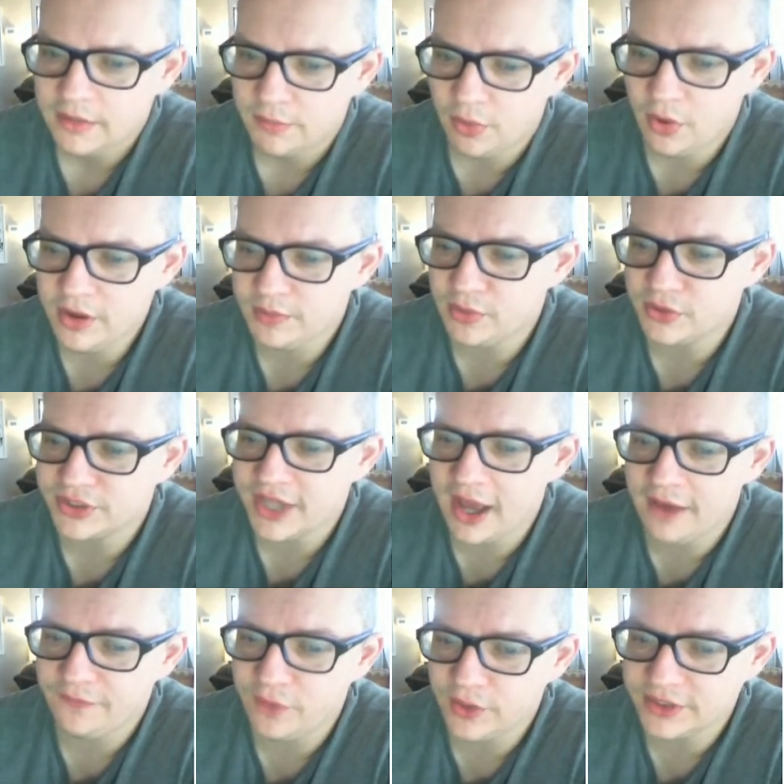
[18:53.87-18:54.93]
Brody Brews
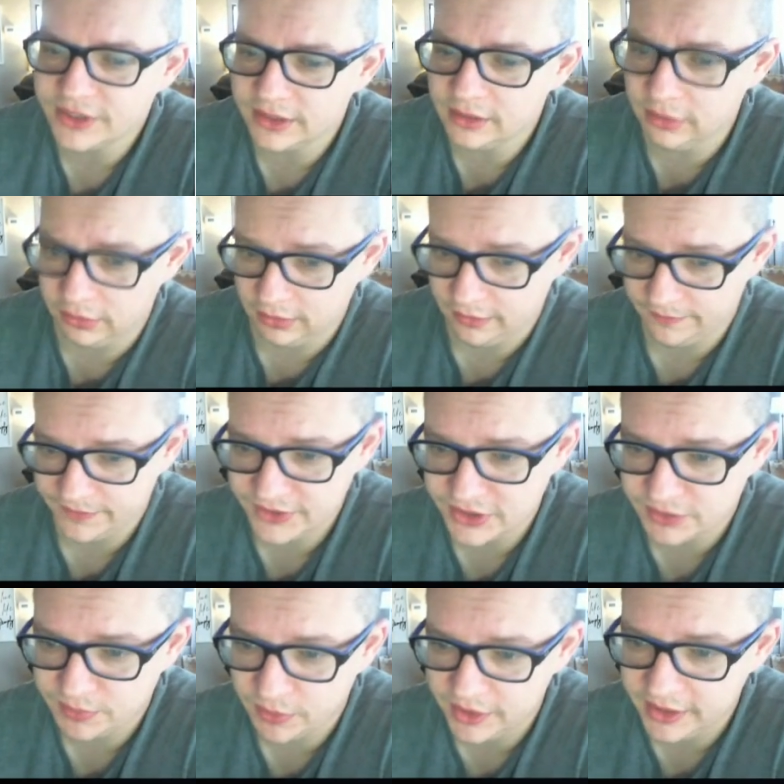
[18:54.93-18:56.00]
Conference. This
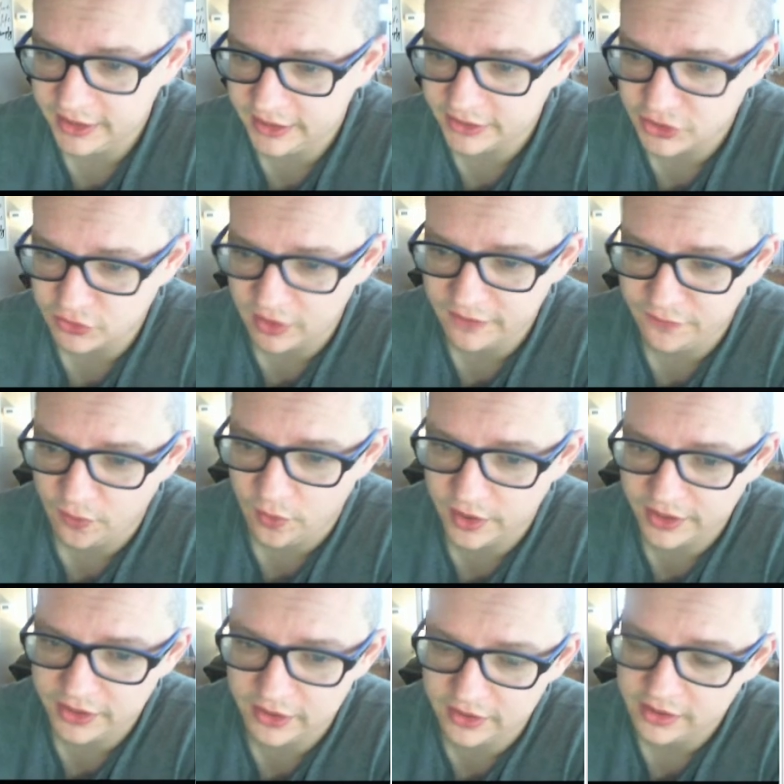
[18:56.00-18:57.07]
is pretty
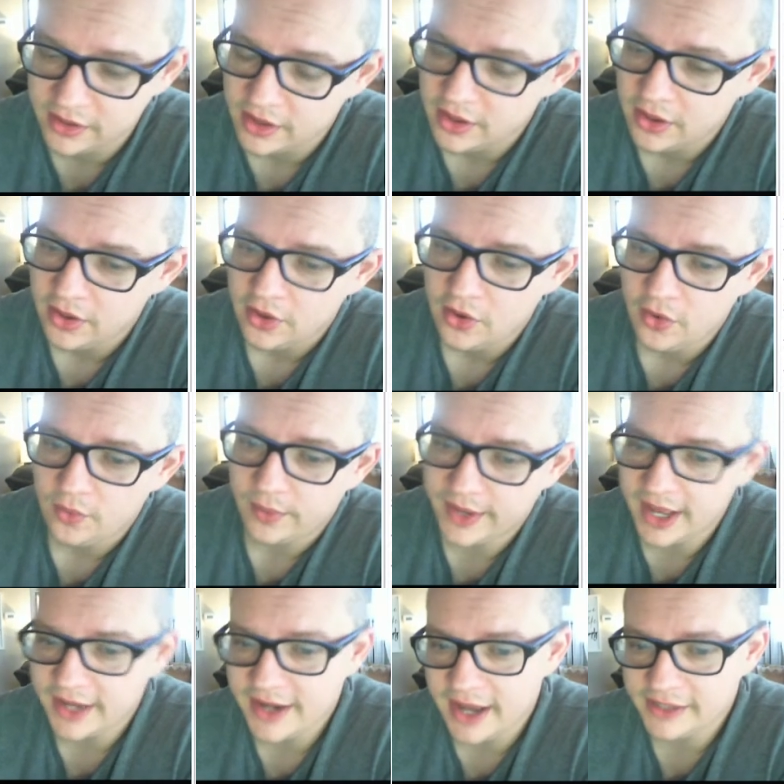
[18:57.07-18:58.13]
straightforward here. We
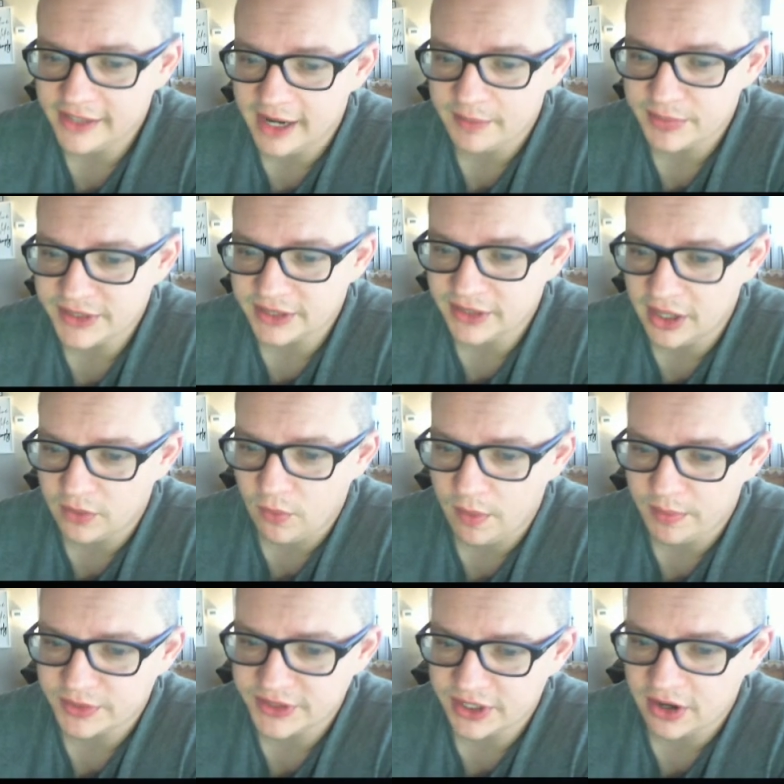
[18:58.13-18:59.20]
got 99% luck,
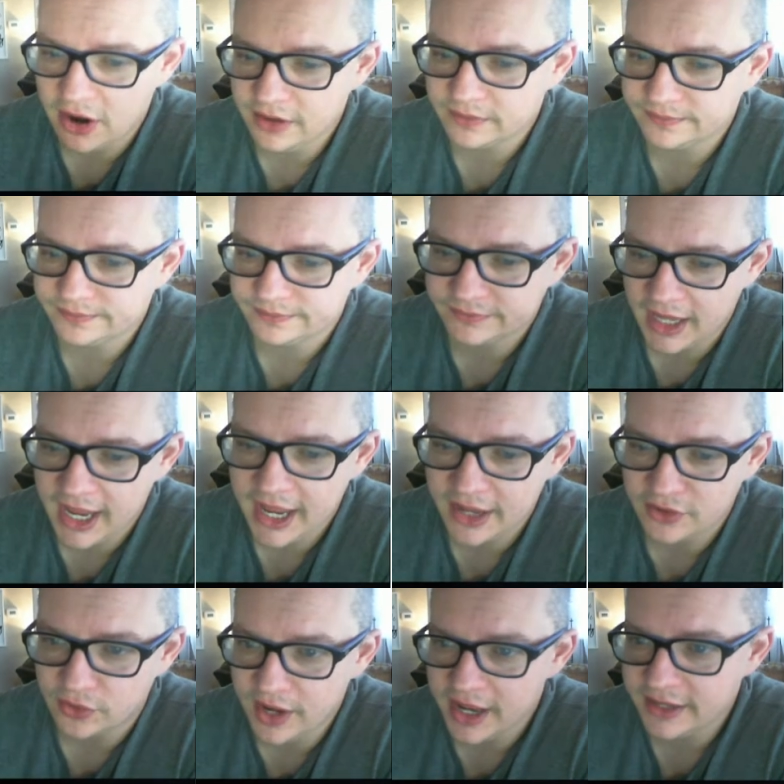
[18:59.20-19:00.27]
1% heart,
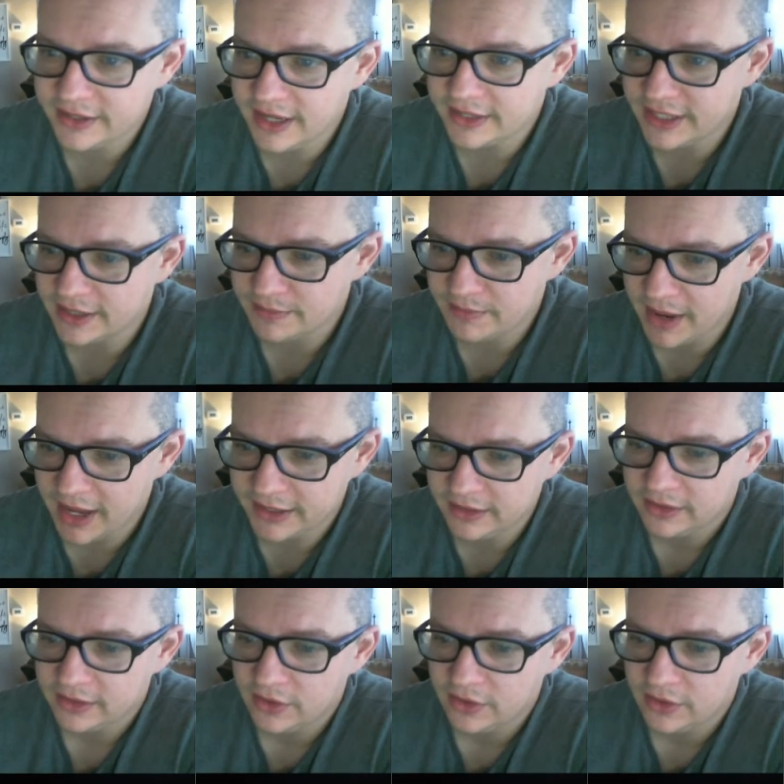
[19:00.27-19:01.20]
and Hernandez Hitman.